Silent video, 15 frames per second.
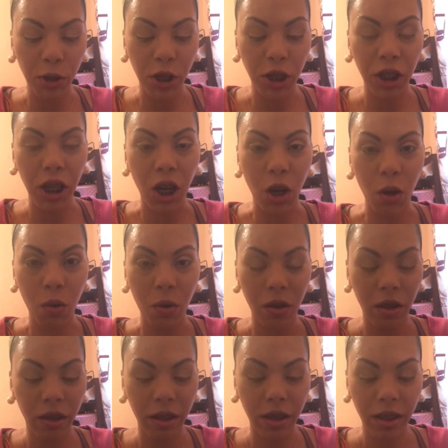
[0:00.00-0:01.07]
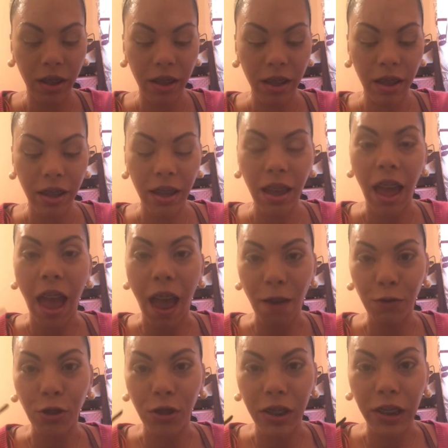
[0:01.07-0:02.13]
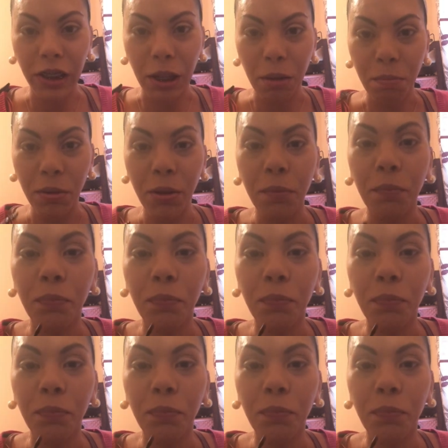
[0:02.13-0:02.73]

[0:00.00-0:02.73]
we're gonna go. after the lip.